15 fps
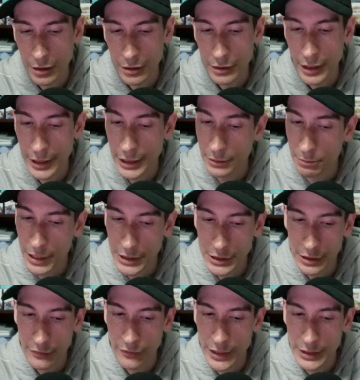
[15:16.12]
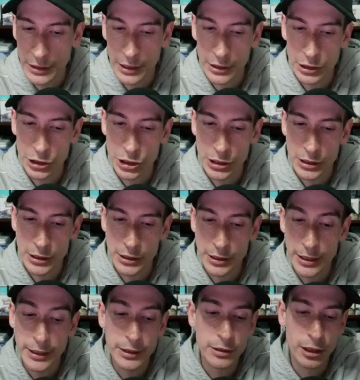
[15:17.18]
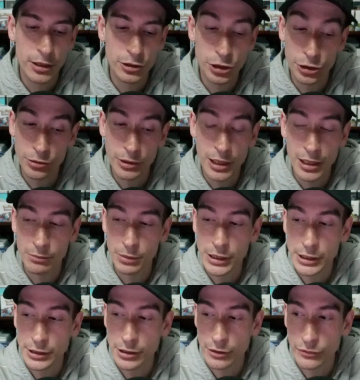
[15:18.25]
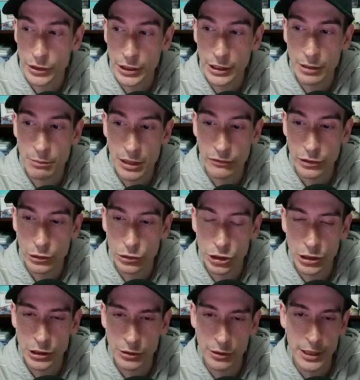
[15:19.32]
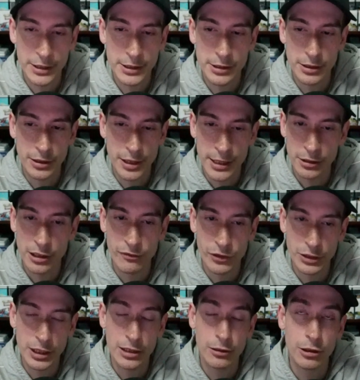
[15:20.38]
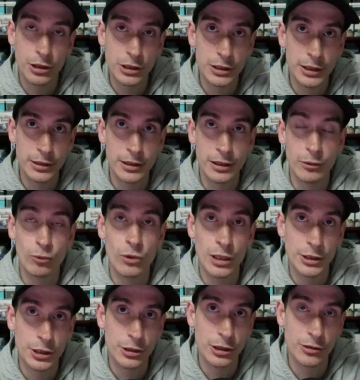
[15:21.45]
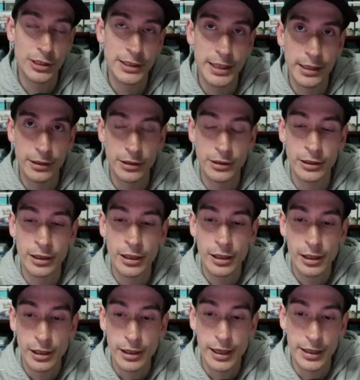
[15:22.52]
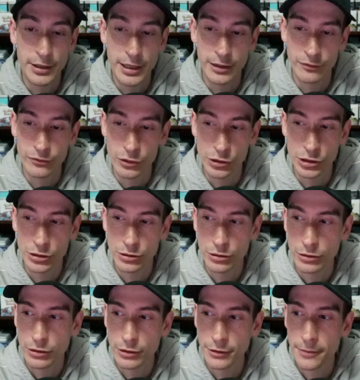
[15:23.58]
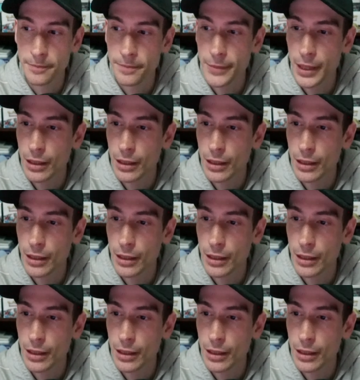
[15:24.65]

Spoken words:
the 8 basic fighting energies, and 2 copies of TM Evolution. So this deck definitely looks like it wants to go second on that first turn.